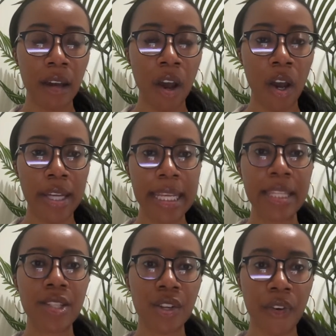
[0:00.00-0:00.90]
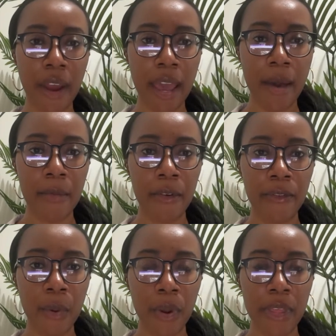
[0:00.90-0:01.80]
on Instagram
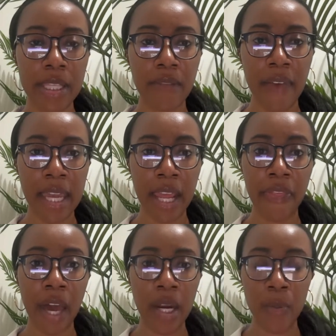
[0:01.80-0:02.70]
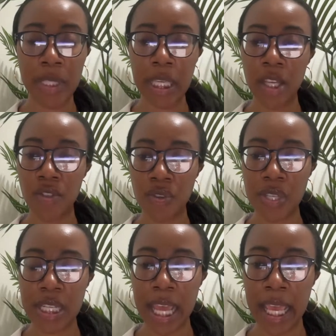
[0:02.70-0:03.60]
for this event and I thought it was
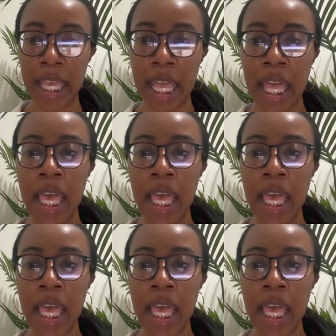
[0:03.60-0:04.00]
interesting.